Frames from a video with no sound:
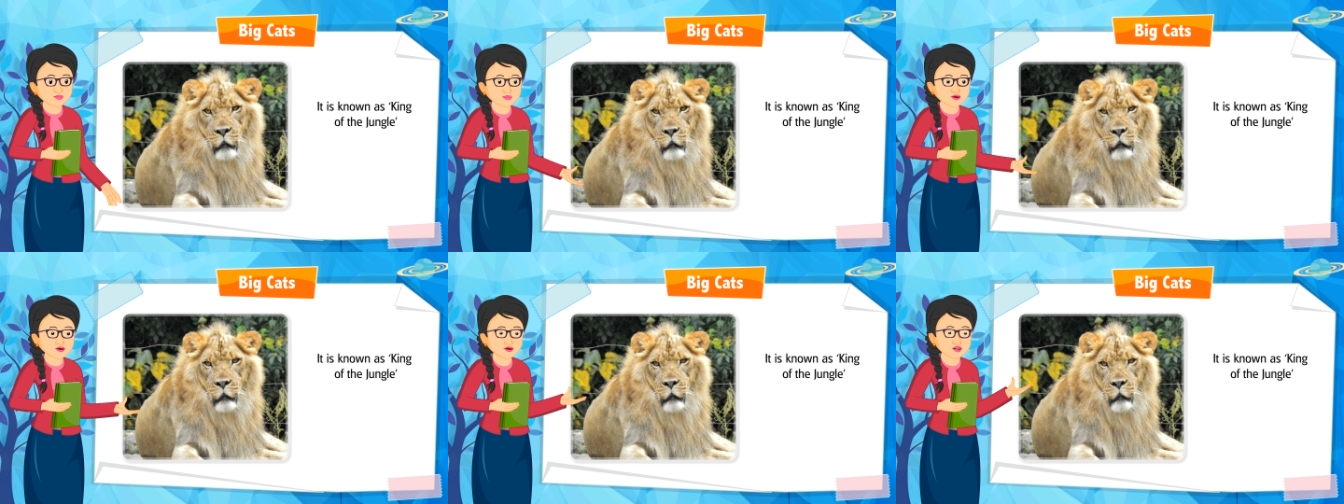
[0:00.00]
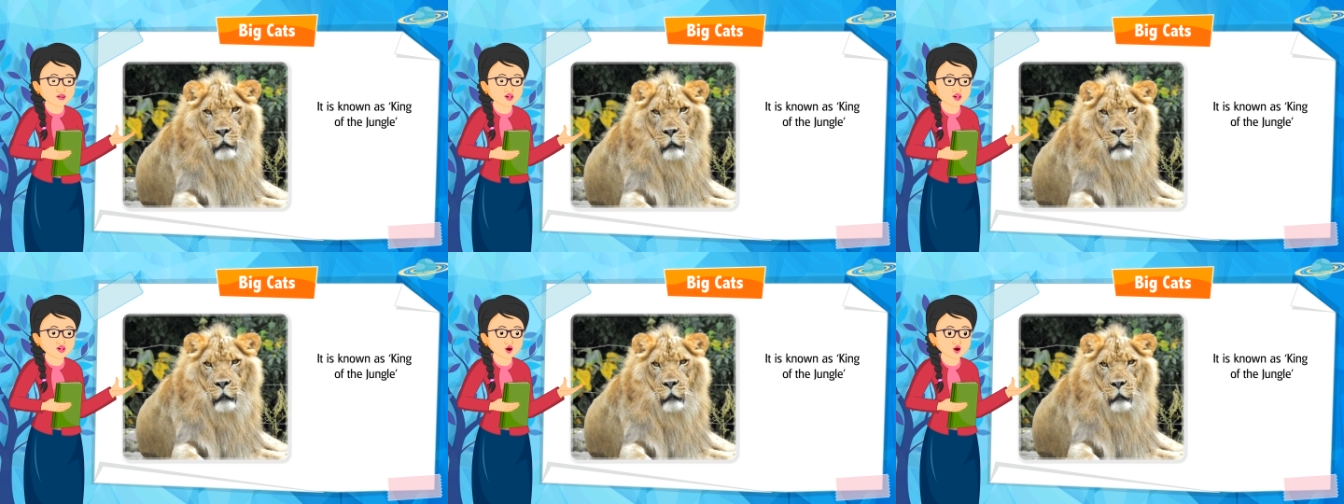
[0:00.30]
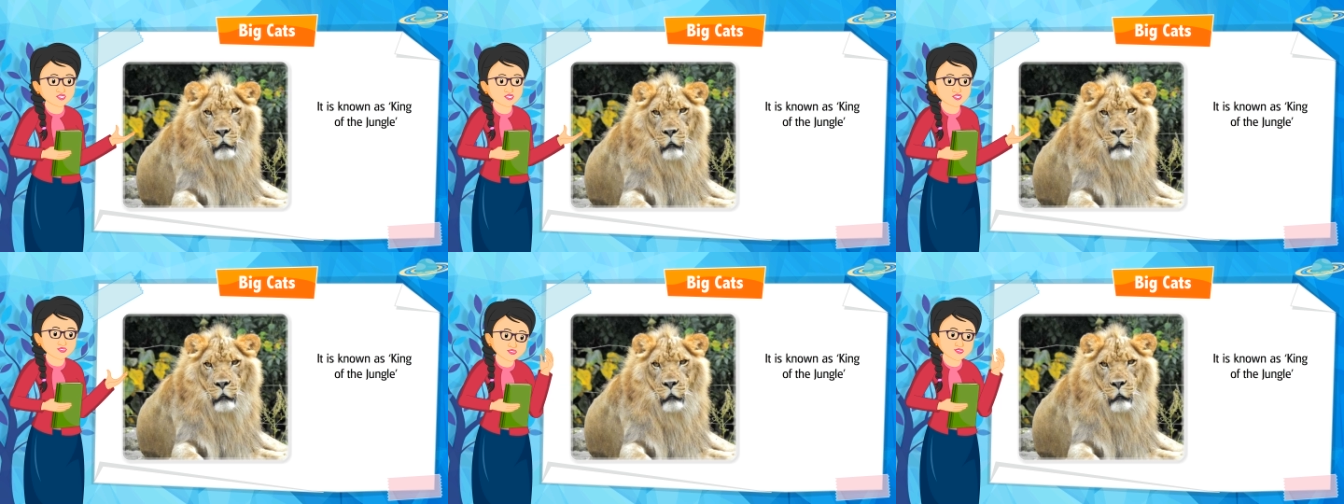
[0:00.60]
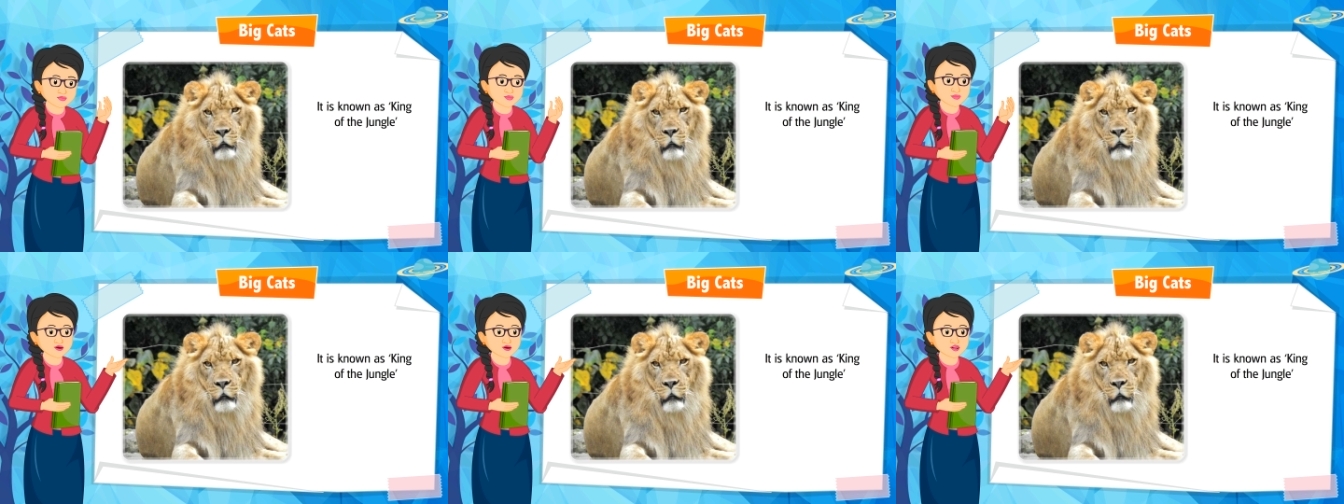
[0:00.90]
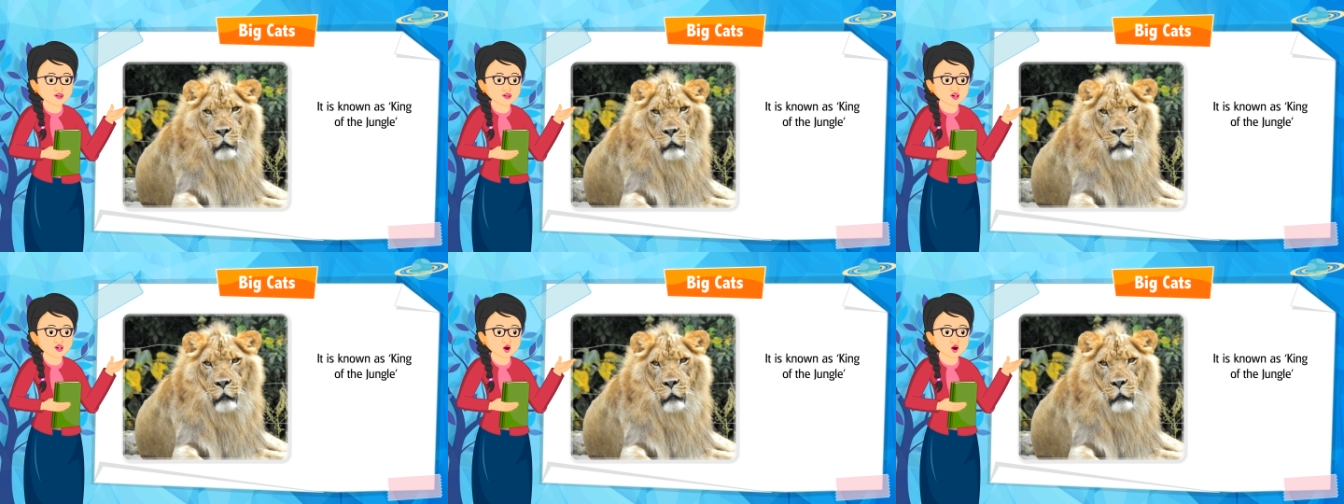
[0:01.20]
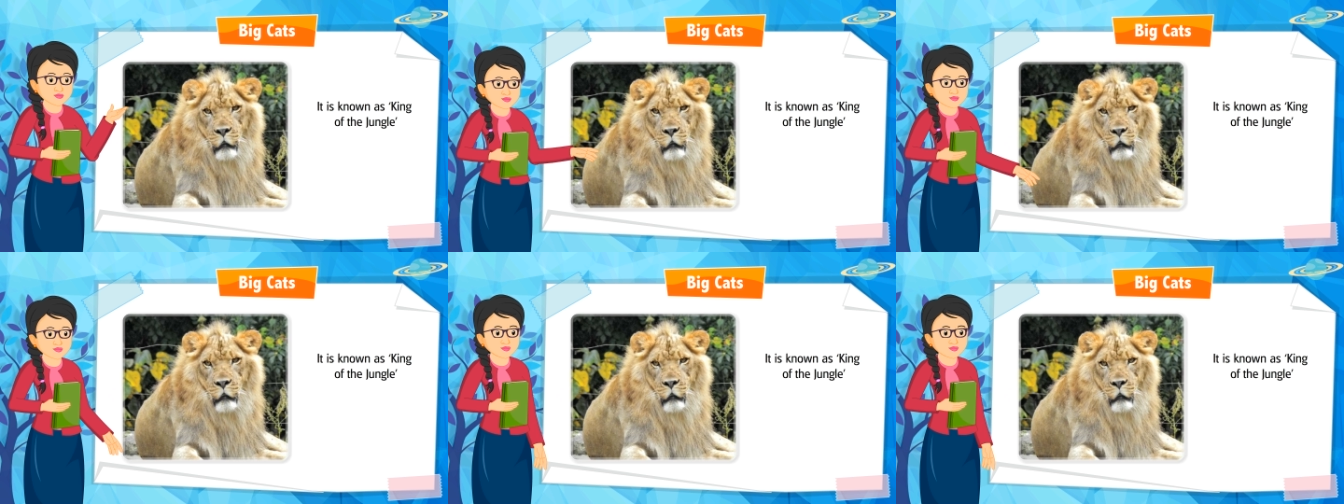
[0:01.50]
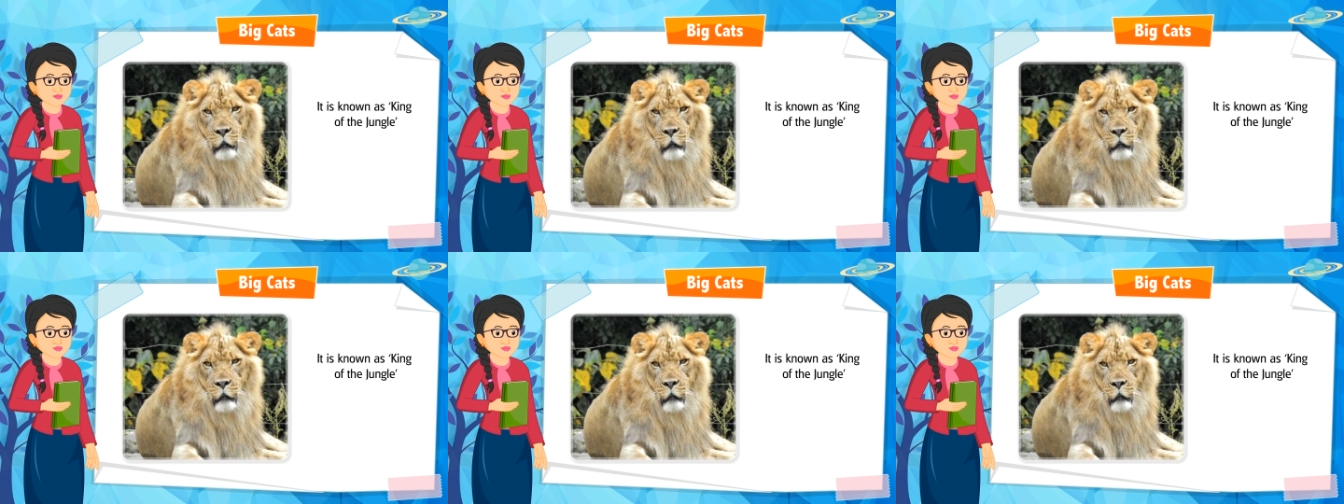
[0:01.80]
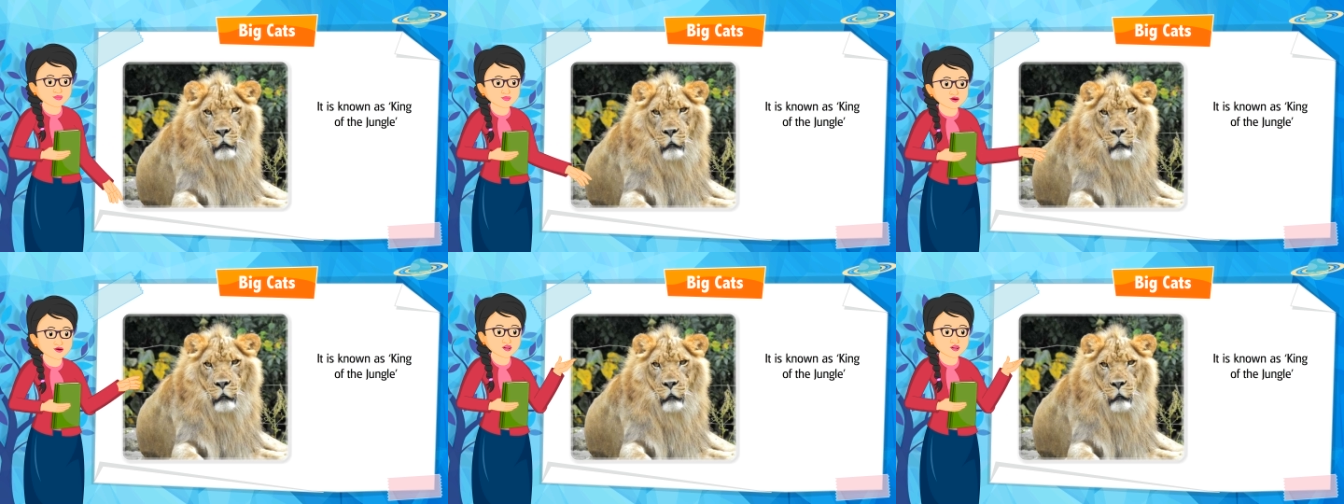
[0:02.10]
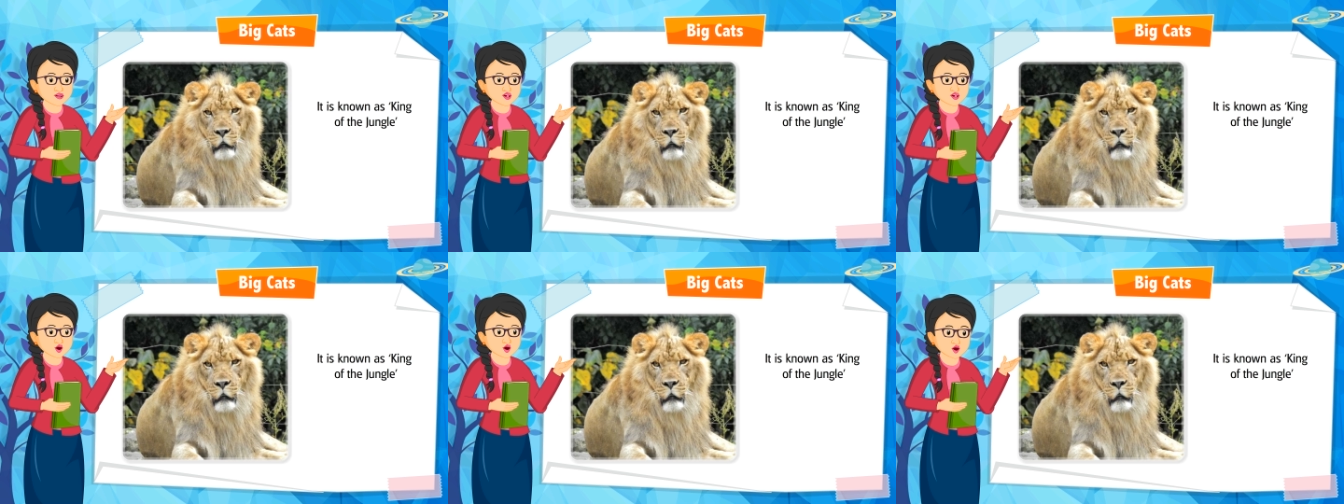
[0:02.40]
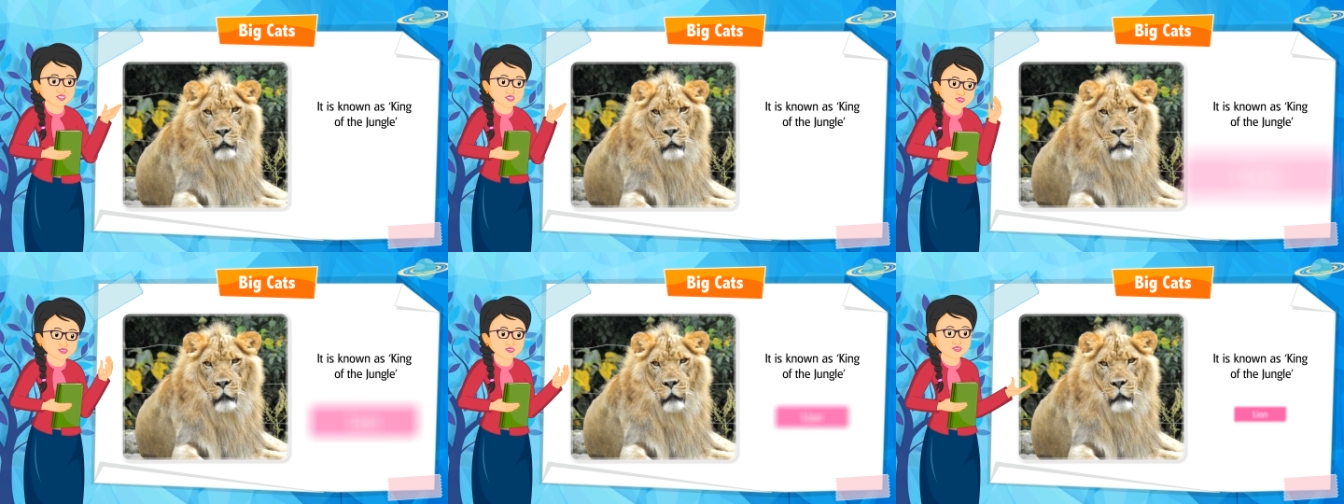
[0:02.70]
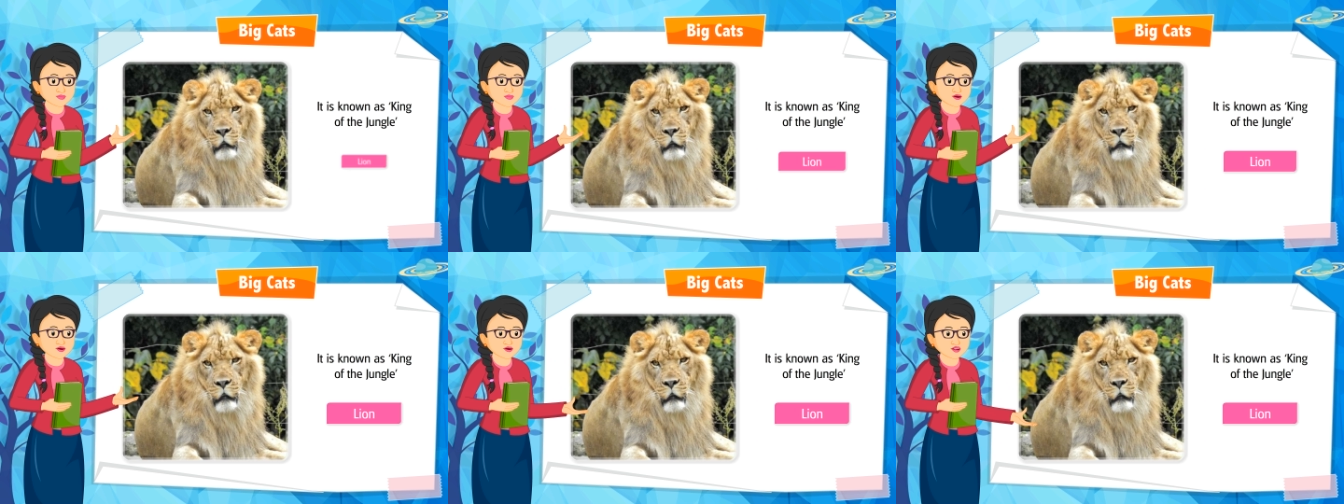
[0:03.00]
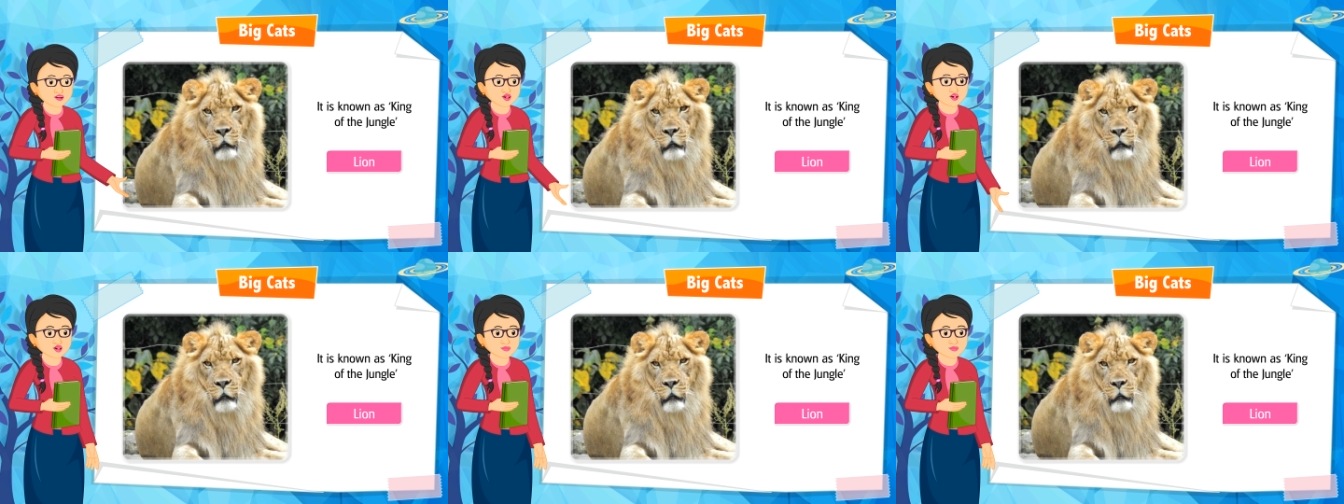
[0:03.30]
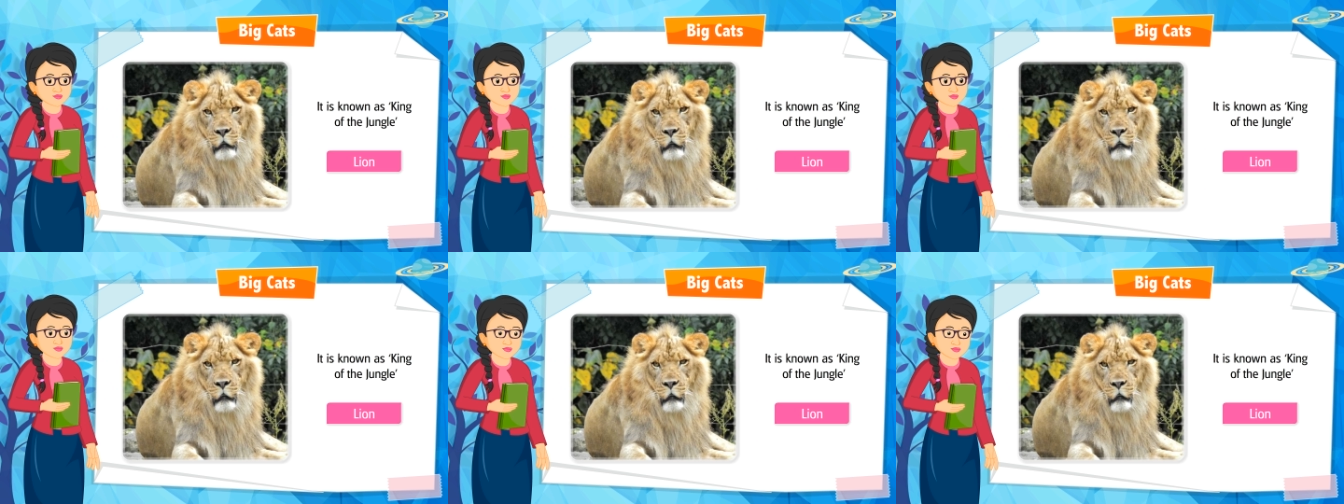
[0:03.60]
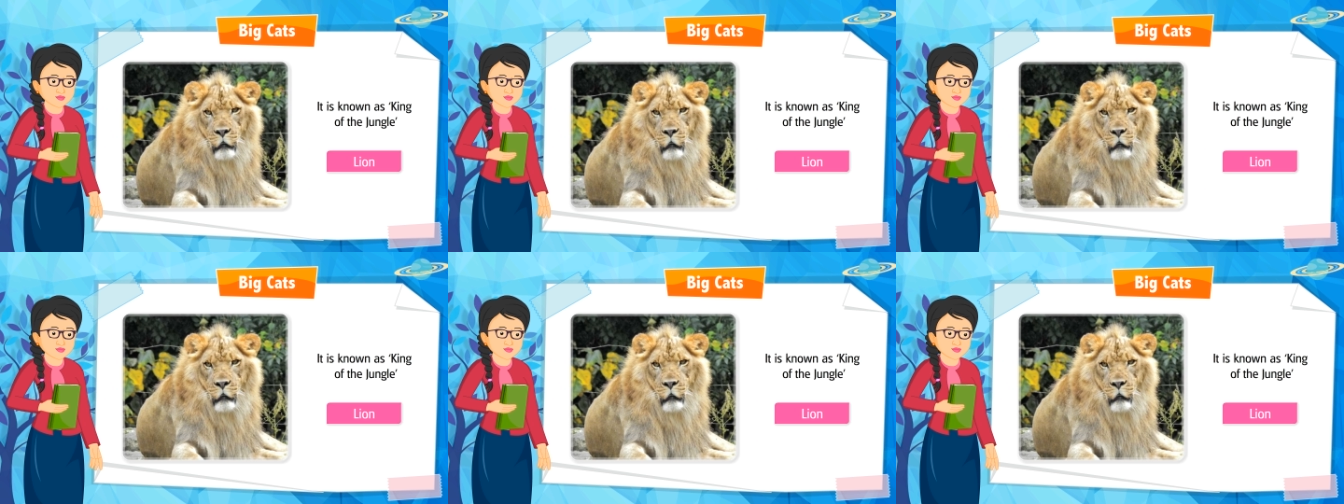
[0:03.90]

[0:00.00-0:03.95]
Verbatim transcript: Can you identify it? Yes, lion.